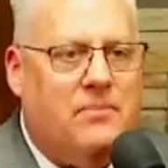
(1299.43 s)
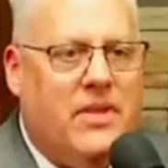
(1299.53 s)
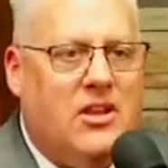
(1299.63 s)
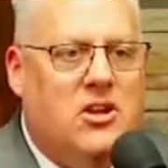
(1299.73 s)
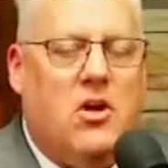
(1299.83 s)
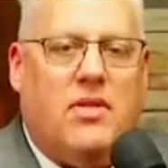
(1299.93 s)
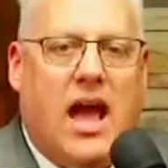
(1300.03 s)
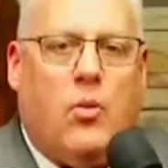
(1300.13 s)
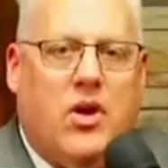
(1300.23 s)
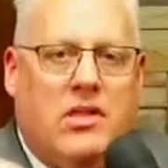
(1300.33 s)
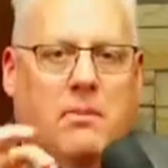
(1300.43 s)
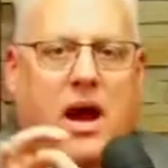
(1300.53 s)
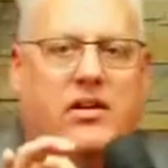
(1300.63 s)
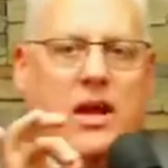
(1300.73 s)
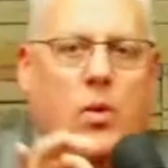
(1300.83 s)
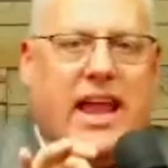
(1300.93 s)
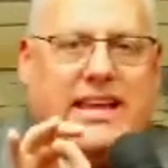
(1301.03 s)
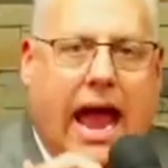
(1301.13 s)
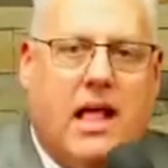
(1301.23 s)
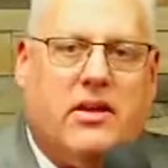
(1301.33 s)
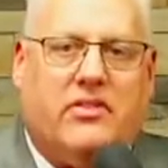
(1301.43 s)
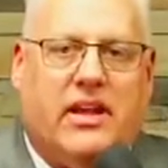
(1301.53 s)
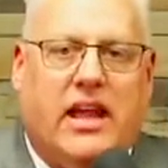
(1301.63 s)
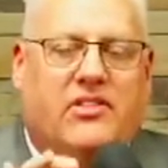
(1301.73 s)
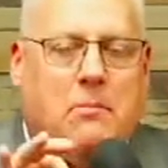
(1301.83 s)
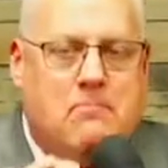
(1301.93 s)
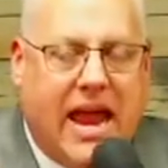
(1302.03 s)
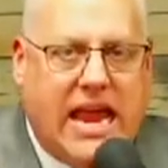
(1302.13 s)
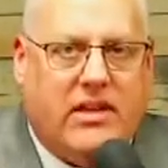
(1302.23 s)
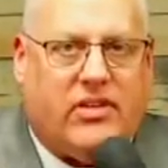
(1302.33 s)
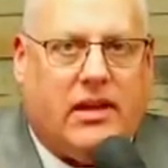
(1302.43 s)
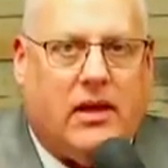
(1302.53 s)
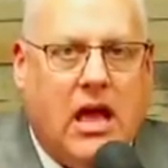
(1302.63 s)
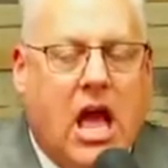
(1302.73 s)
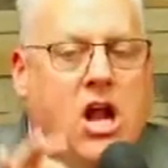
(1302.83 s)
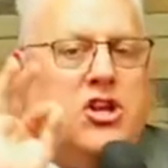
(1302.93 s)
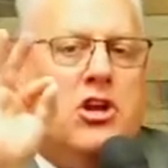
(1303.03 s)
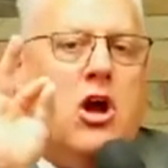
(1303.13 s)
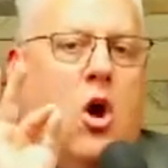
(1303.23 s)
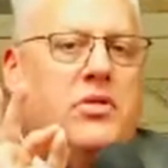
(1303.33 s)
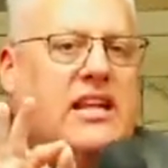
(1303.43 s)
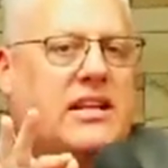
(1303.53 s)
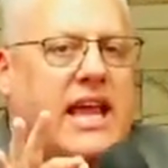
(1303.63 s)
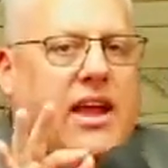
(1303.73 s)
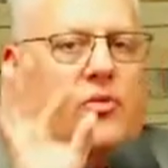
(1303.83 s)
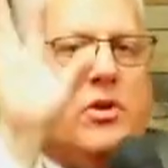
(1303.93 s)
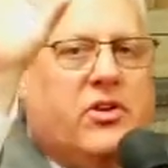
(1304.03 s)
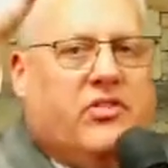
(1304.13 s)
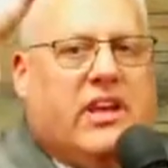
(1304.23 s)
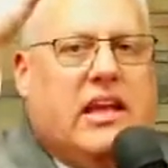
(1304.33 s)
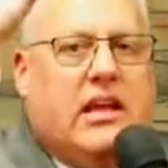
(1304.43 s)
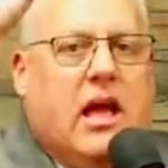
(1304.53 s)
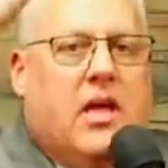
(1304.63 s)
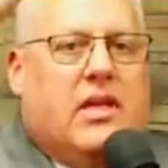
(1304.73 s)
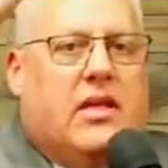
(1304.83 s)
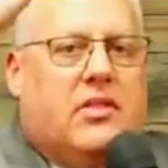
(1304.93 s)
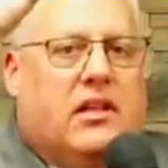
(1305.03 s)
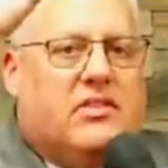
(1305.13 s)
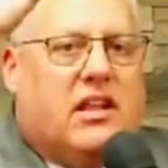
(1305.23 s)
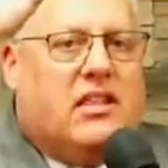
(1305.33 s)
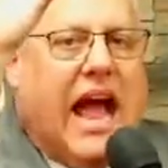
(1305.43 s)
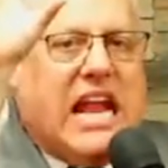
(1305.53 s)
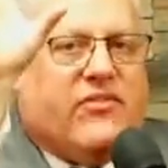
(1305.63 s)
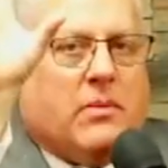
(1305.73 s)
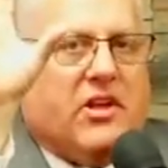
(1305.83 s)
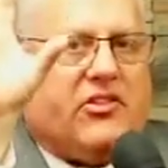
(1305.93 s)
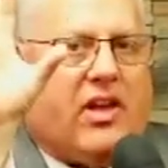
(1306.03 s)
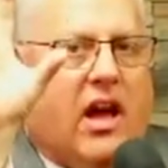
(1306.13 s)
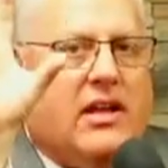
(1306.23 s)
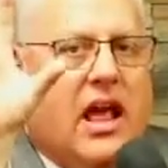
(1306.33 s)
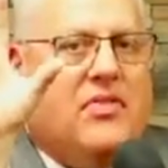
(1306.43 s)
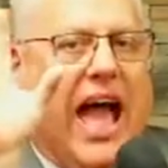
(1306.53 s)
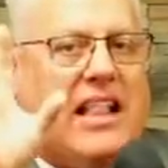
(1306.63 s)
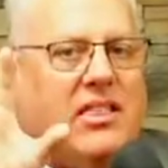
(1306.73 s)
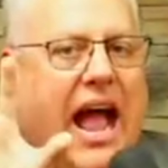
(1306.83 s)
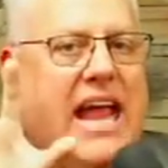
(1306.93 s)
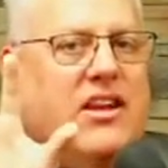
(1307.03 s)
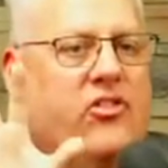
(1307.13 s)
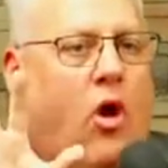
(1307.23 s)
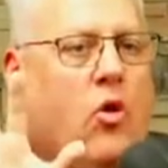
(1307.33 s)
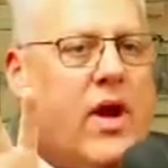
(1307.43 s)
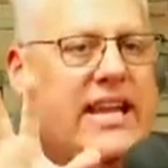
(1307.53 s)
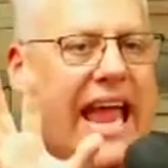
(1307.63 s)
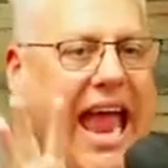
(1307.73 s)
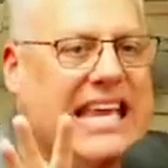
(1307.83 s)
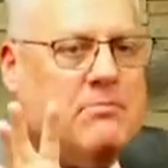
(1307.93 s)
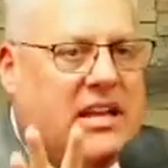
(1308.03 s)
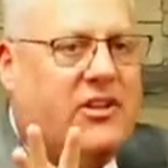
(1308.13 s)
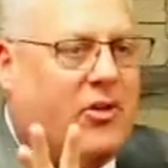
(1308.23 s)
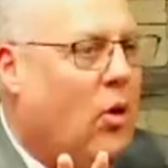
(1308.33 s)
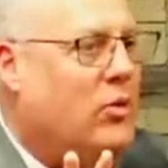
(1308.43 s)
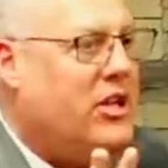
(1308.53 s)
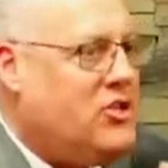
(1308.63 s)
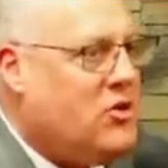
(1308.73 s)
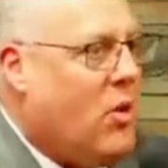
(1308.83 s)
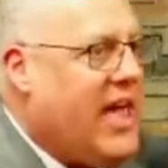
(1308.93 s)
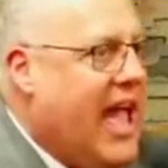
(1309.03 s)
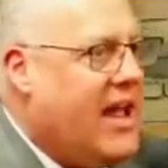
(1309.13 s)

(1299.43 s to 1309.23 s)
You know that? We're in the Milky Way galaxy. It's amazing. Do you know that it takes, when you see the, the, the light from the sun, that light is already eight minutes old? Did you know that?